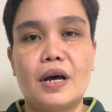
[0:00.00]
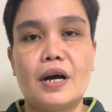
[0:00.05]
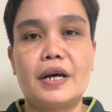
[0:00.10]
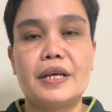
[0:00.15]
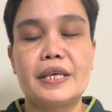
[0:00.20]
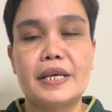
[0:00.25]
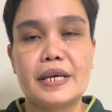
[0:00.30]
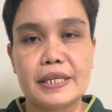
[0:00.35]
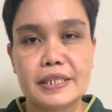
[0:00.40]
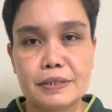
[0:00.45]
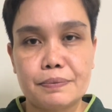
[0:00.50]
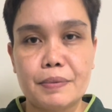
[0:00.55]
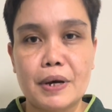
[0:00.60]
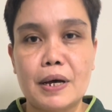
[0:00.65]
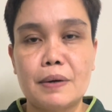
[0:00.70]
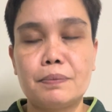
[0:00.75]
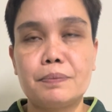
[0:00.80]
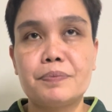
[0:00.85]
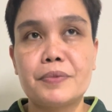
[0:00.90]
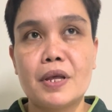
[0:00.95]
Yes,
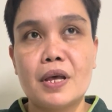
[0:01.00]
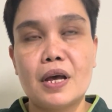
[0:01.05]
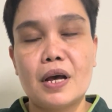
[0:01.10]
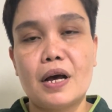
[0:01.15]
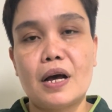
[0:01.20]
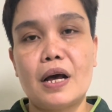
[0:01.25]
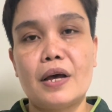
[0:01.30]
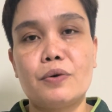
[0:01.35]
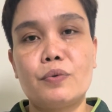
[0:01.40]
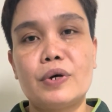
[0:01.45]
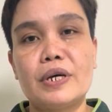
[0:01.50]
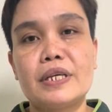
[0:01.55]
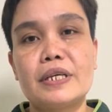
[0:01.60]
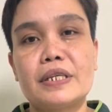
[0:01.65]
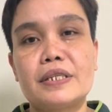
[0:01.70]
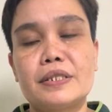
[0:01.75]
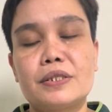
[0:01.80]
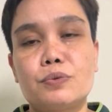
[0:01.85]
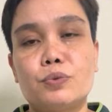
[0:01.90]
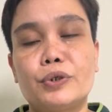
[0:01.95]
ma'am. I
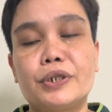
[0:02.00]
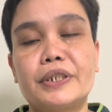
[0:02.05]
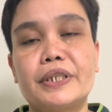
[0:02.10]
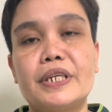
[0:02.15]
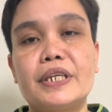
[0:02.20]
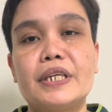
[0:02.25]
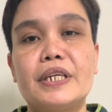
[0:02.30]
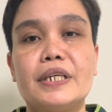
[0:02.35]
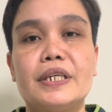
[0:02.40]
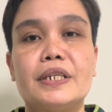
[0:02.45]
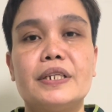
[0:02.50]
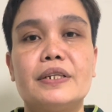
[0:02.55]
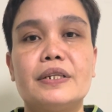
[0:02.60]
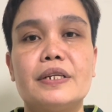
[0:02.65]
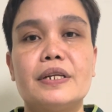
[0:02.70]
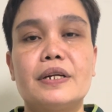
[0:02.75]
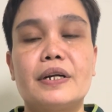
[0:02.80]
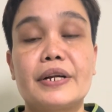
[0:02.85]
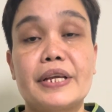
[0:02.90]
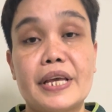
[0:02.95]
was working in
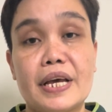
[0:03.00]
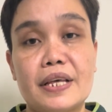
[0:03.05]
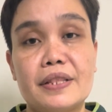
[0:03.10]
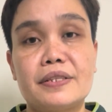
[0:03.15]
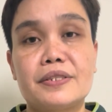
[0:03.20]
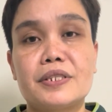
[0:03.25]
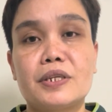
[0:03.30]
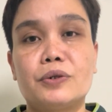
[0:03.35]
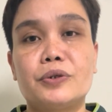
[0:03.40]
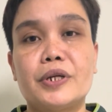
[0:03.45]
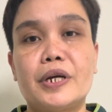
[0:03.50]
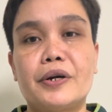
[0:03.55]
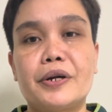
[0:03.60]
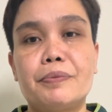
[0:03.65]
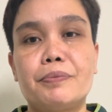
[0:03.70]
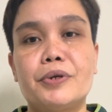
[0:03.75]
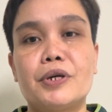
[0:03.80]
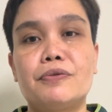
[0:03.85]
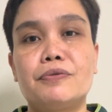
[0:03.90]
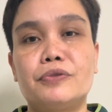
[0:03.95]
Riyadh, Saudi
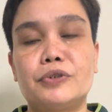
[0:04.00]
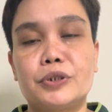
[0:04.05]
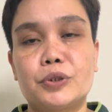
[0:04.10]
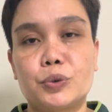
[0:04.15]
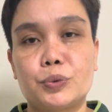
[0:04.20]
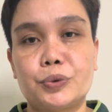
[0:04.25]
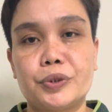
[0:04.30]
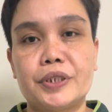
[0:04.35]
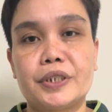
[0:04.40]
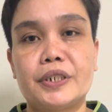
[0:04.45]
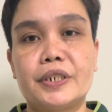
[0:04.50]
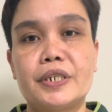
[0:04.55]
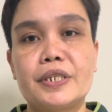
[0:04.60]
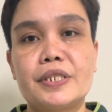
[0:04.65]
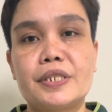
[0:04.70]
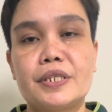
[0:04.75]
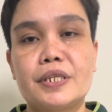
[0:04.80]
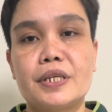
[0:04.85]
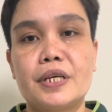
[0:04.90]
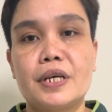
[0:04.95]
Arabia for 2 years.